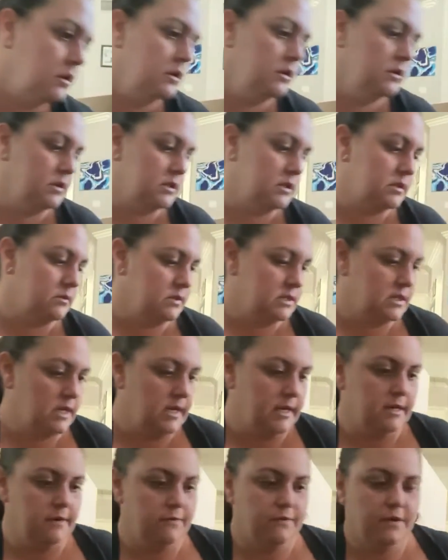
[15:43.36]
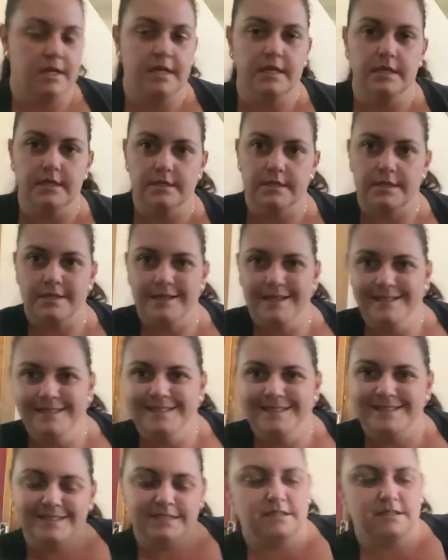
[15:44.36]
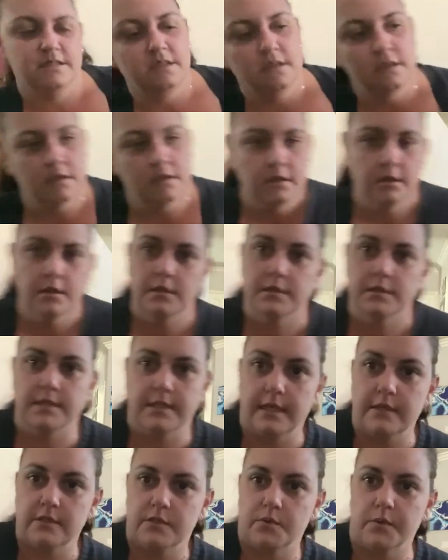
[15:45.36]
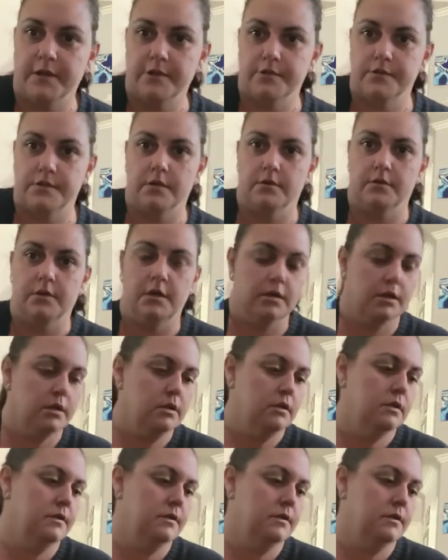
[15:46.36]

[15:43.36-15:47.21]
This was kind of his, stank sweater so long.